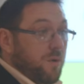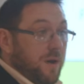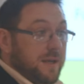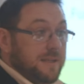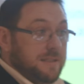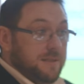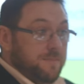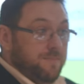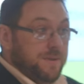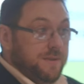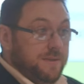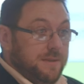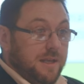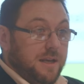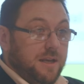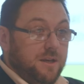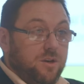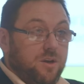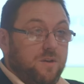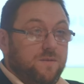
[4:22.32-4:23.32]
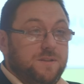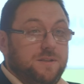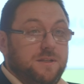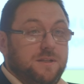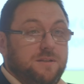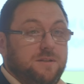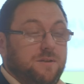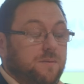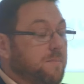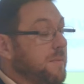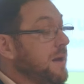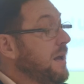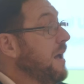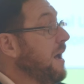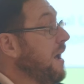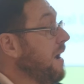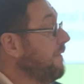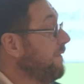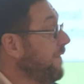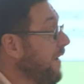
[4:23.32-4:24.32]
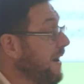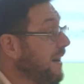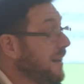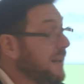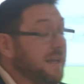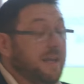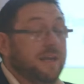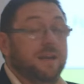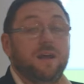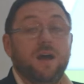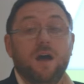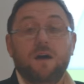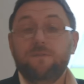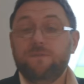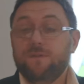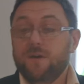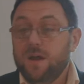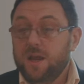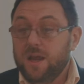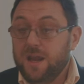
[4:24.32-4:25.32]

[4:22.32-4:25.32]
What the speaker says: by sympathetic nervous system. Funnily enough,